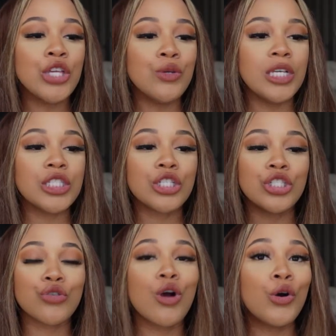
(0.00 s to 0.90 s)
You need to
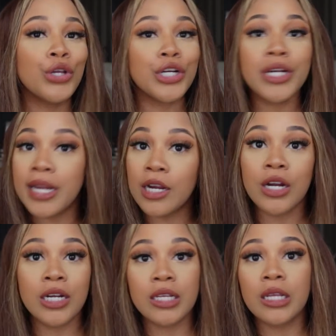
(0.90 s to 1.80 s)
control your
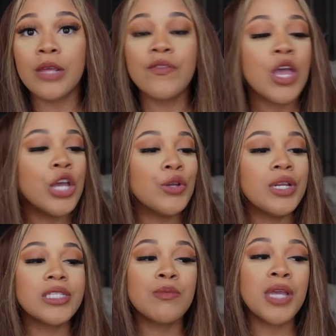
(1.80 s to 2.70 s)
narrative. You
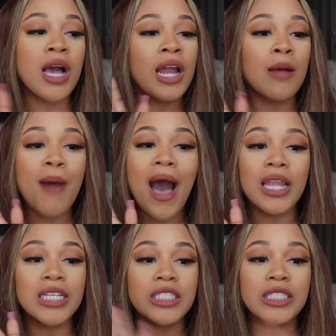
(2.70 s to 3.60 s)
need to be
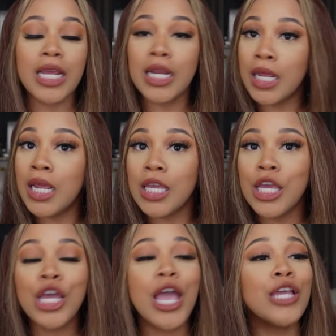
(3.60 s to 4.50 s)
unapologetic,
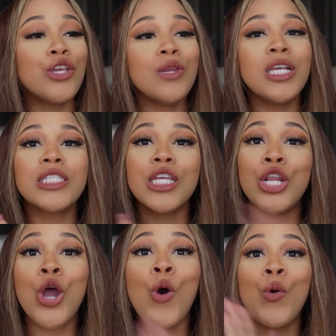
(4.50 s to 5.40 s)
and you need to
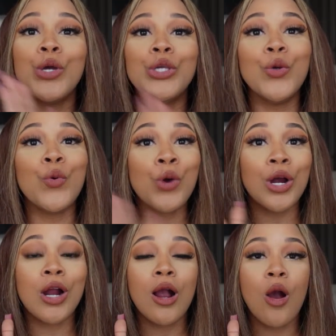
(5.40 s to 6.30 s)
know
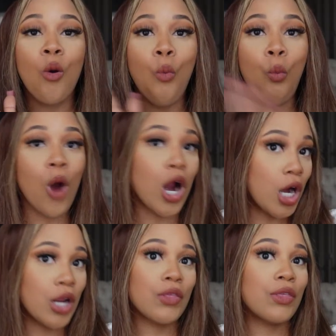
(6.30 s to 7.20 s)
your
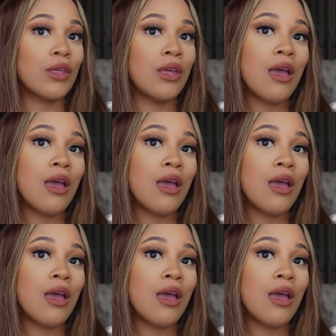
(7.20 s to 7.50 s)
worth.